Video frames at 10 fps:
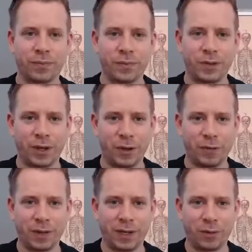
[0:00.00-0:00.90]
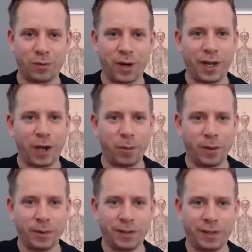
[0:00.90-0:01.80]
So hopefully your right elbow
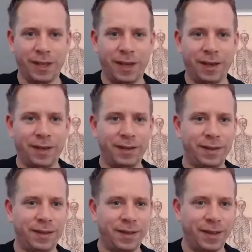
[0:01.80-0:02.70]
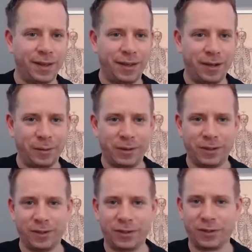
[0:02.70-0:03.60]
is in the air. And then I want you
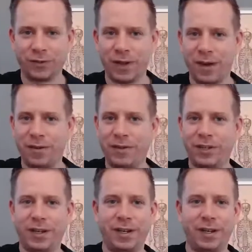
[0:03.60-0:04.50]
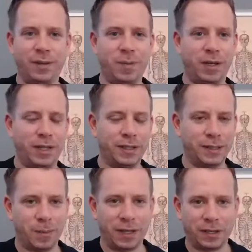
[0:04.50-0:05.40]
to just very gently begin to
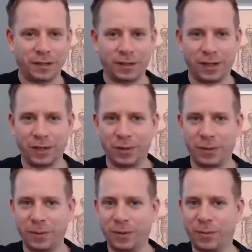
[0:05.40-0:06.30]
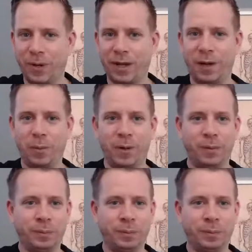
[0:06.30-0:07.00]
make a circle with your right elbow.